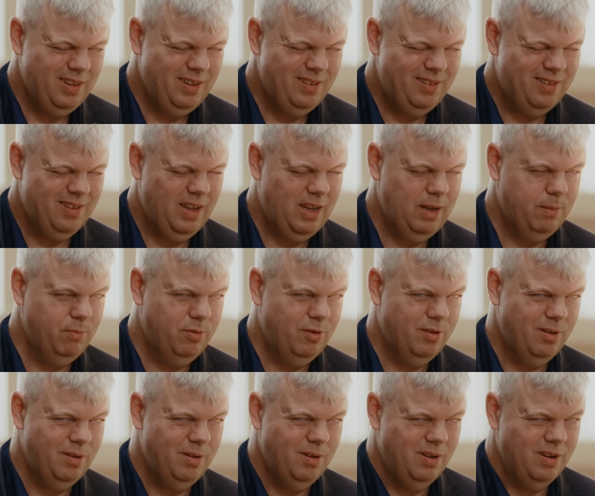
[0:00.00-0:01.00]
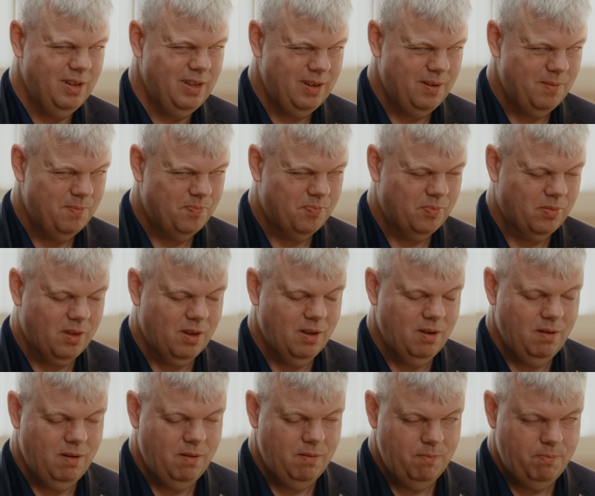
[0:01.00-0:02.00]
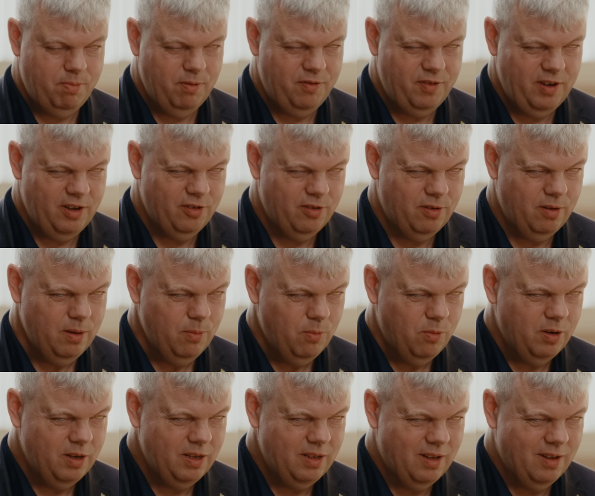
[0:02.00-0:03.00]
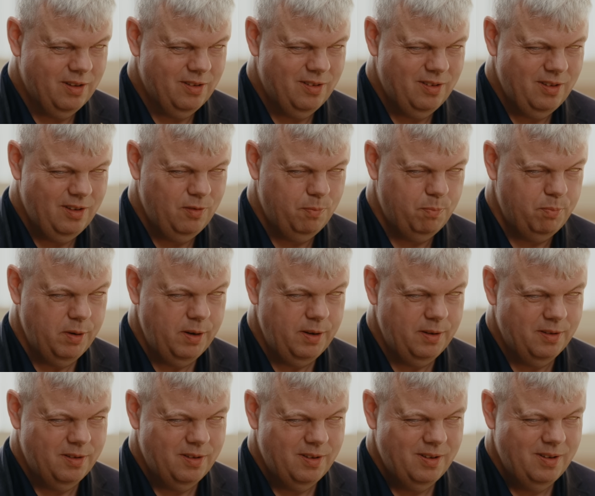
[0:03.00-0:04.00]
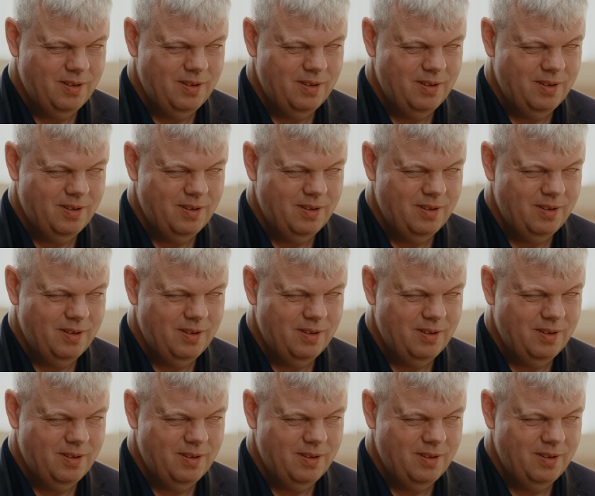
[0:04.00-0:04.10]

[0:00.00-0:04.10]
he's absolutely professional in what he does. He's brilliant.